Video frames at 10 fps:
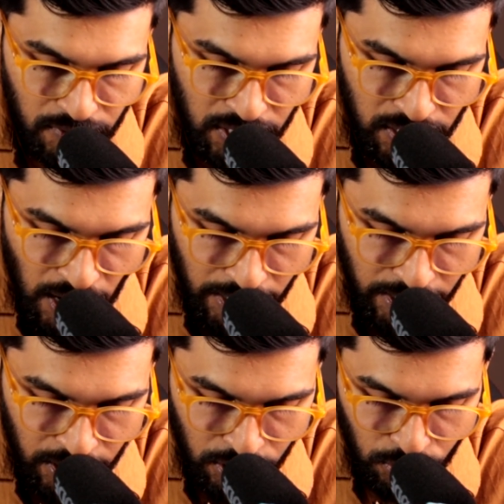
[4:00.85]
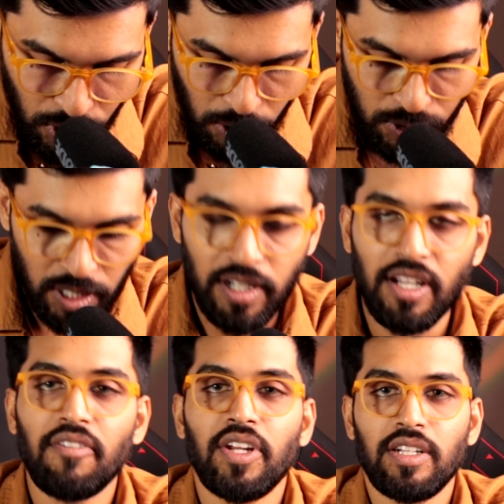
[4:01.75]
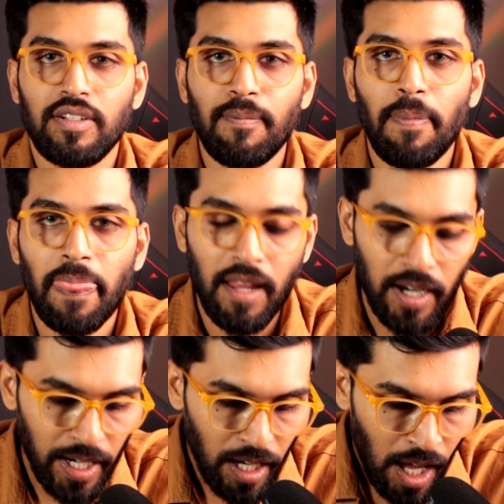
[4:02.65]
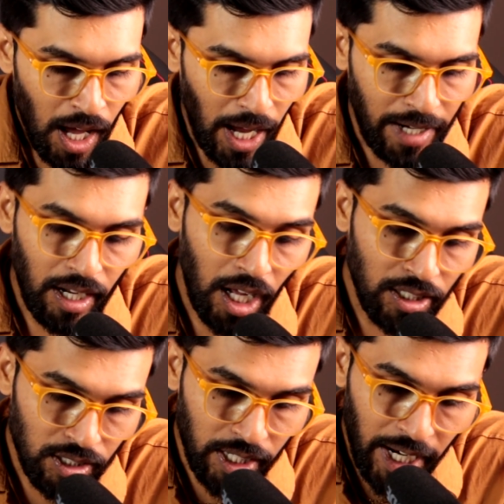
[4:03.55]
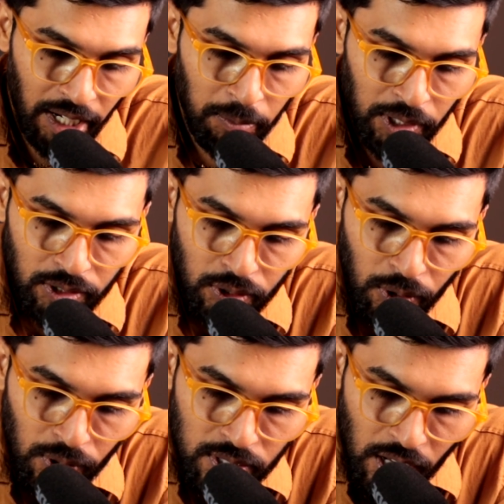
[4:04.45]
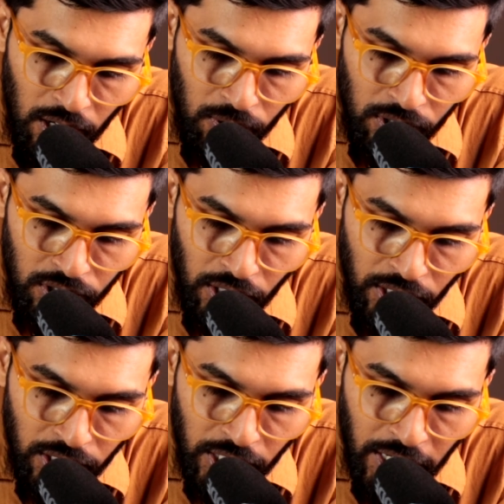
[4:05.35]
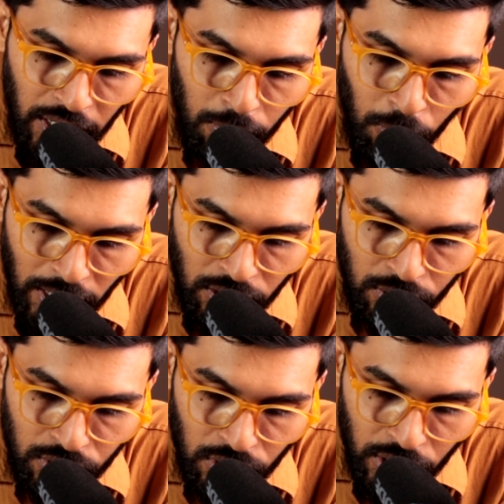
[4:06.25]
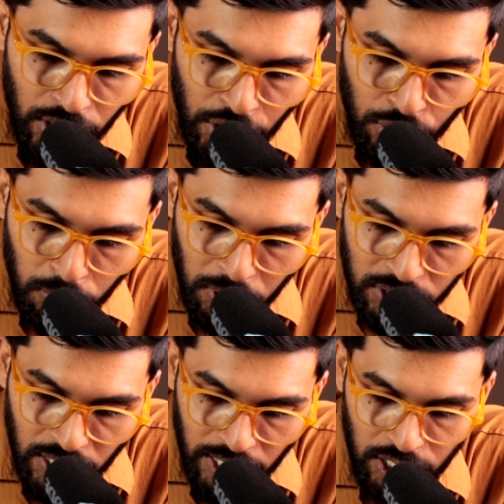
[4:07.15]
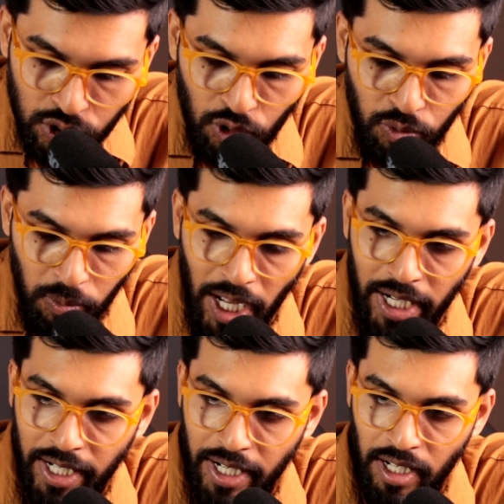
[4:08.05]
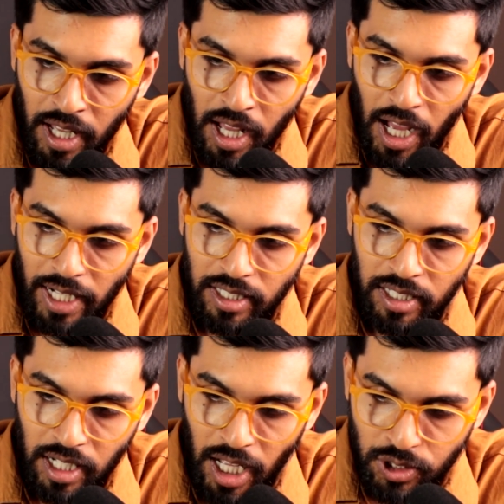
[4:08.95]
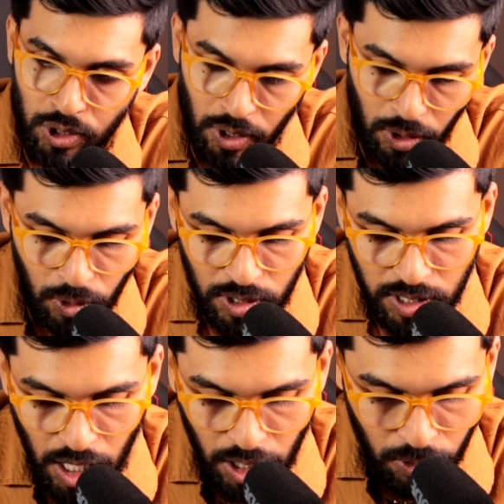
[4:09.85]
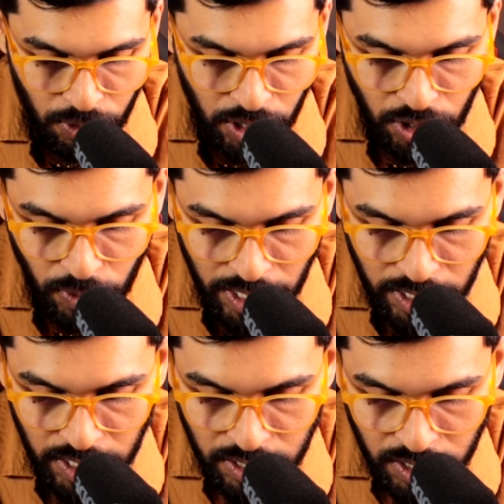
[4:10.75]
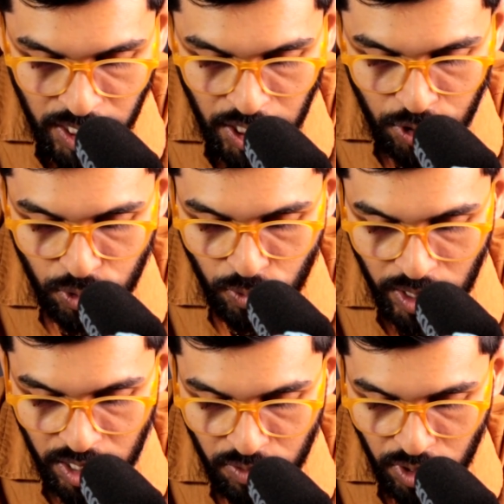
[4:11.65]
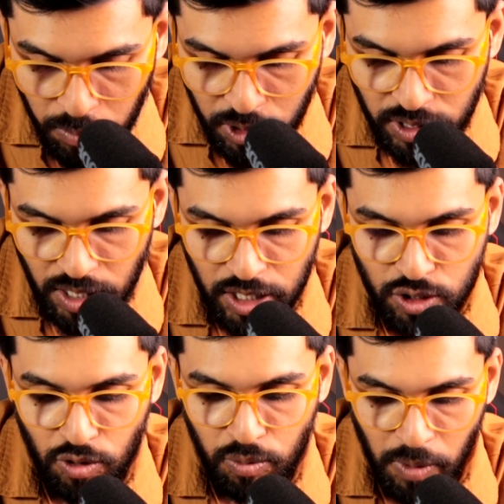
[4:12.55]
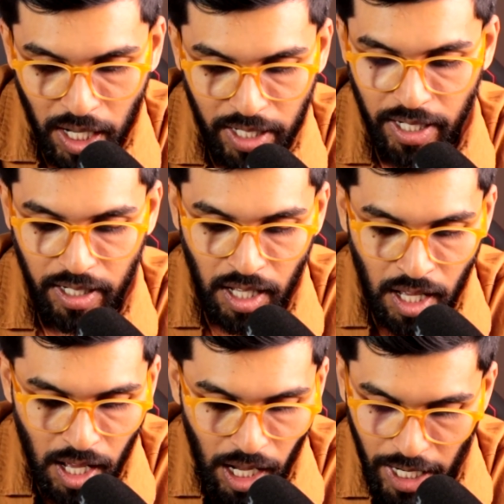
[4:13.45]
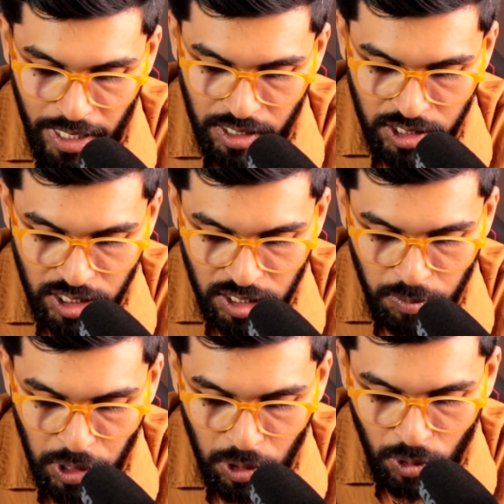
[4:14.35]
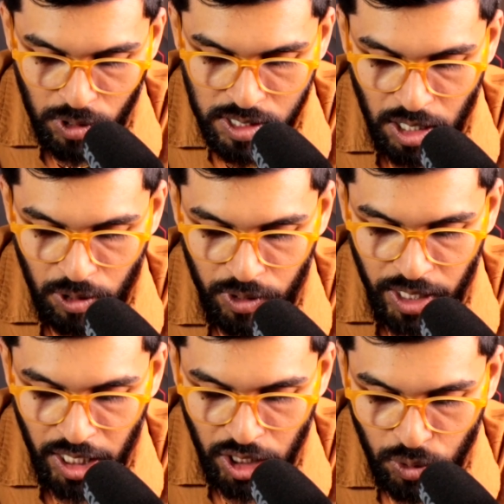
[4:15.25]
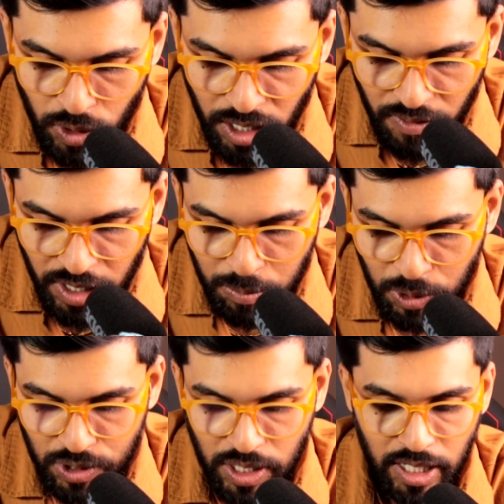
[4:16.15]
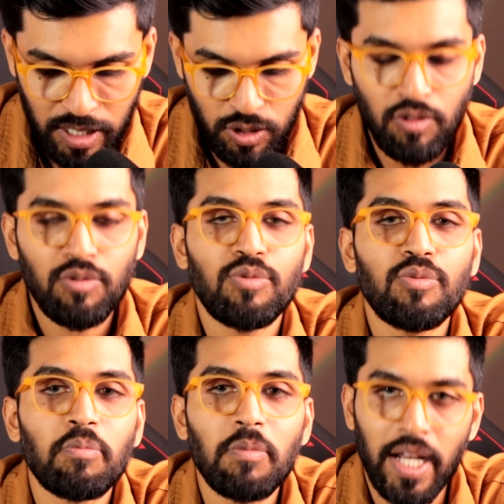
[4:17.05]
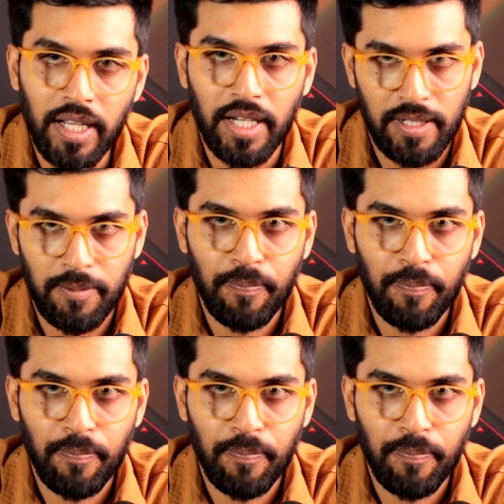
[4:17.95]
which started in 2011. Right. And as AWS holds around 31 to 32% of market, and then Azure holds around 23 to 25% of market, and GCP holds around 10 to 11% of market.